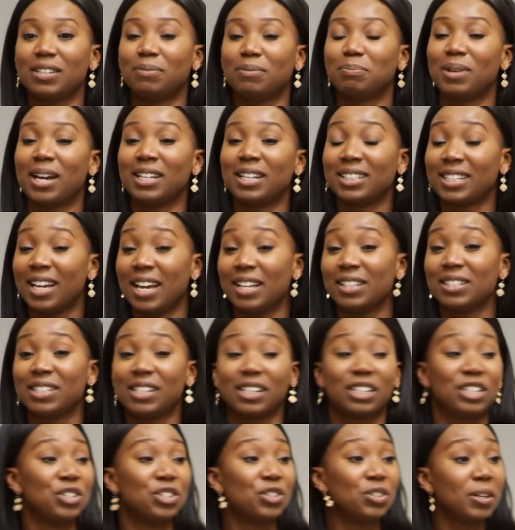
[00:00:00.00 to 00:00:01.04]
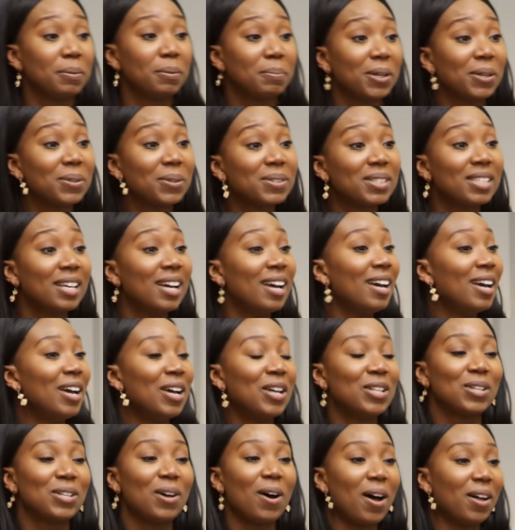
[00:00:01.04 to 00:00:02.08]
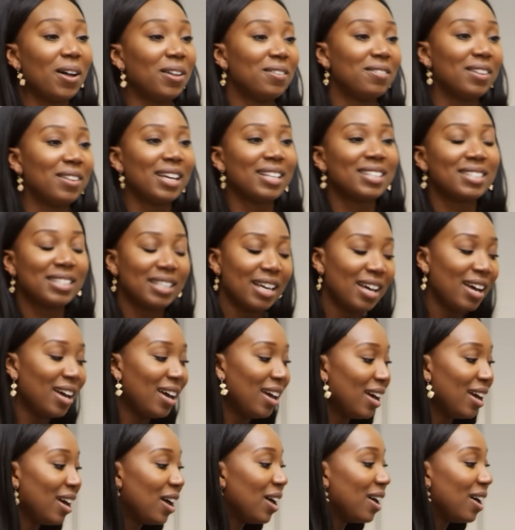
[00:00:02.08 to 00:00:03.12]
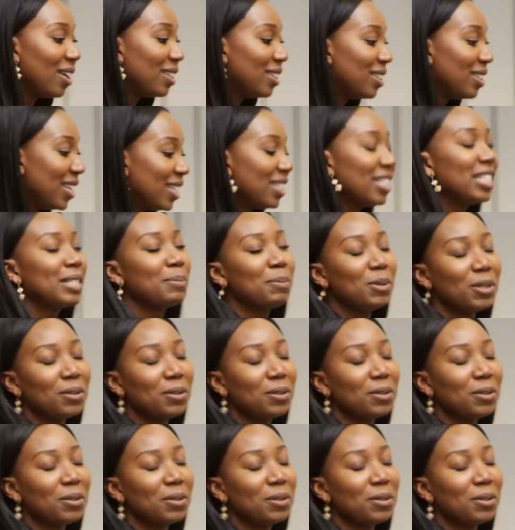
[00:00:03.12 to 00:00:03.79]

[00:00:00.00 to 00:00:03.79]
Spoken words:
This is especially true in formal or professional environments,